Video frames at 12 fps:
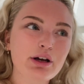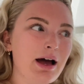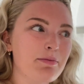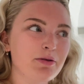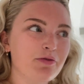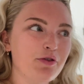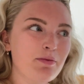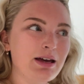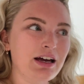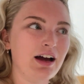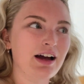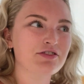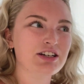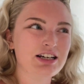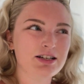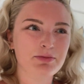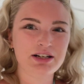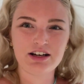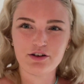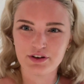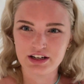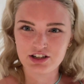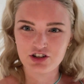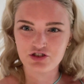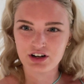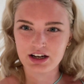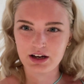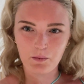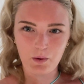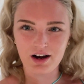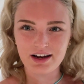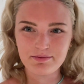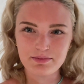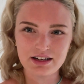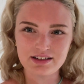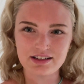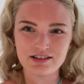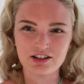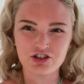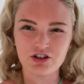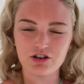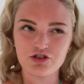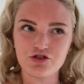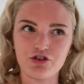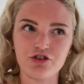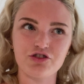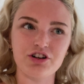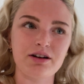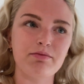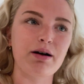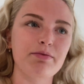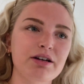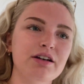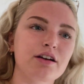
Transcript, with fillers: yeah, but for me, I have to ease myself into drinking wine because it's such a strong drink in my opinion.